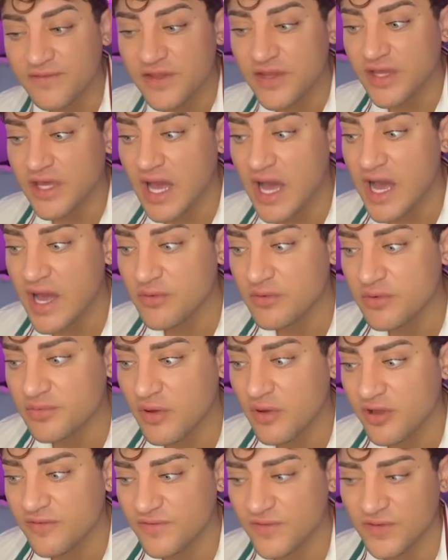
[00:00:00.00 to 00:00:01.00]
feel like I would
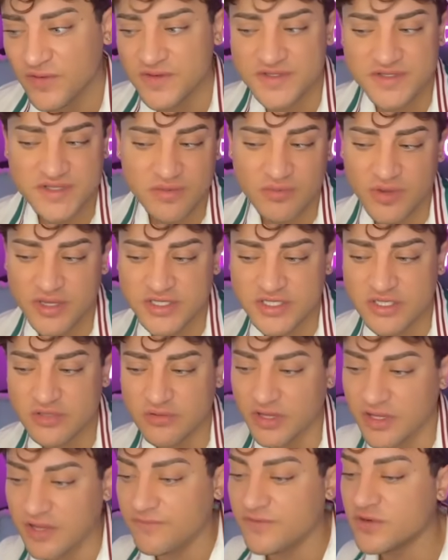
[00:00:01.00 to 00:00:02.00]
probably feel the same way
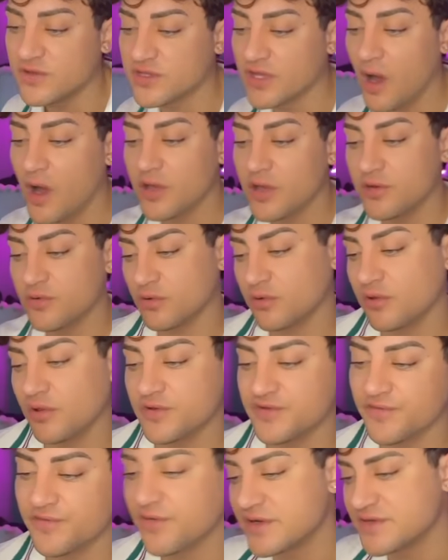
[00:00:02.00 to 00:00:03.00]
too. Like if you thought you were
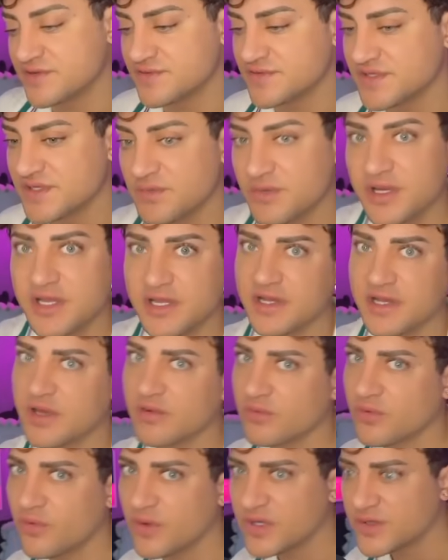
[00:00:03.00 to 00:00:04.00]
close friends with someone and they
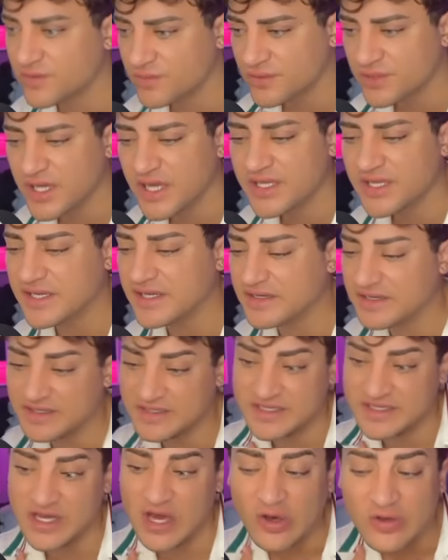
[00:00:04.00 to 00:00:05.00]
were going through that and they
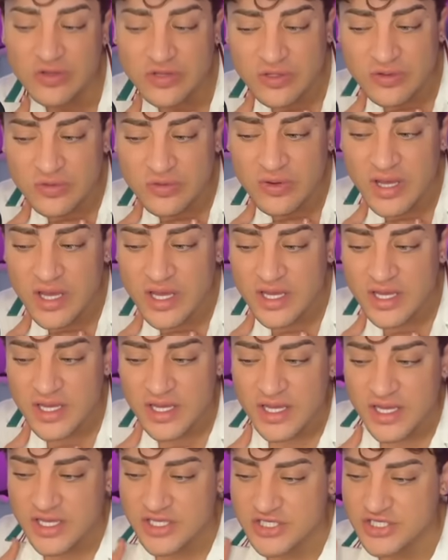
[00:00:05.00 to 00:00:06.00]
didn't tell you,
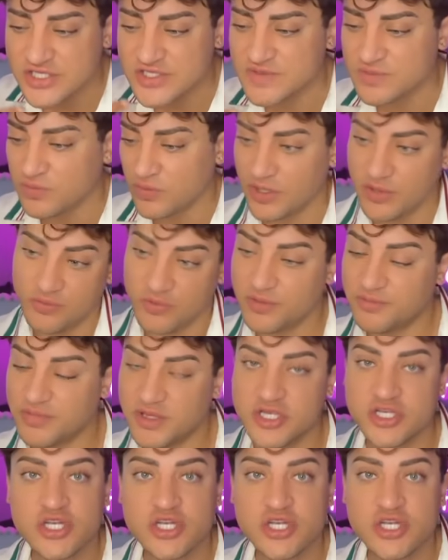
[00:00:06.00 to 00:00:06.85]
it just, it would be